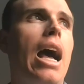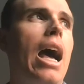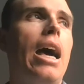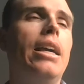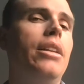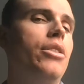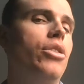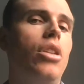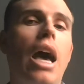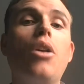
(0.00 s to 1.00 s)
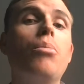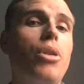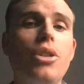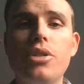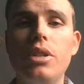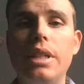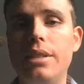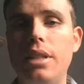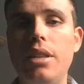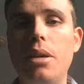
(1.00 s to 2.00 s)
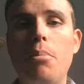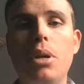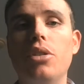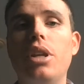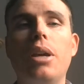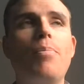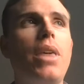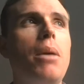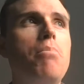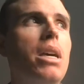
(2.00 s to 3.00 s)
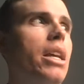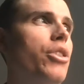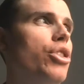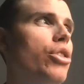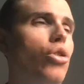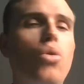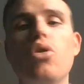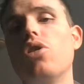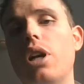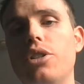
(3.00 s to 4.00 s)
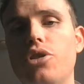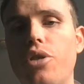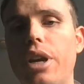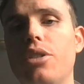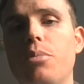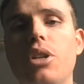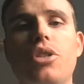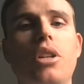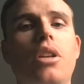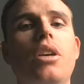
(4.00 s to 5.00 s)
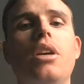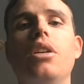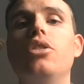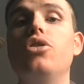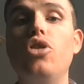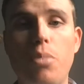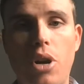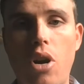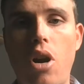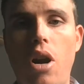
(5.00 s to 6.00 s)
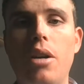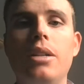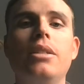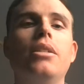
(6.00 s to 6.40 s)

I don't personally see them building a mid-engine dual clutch transmission supercar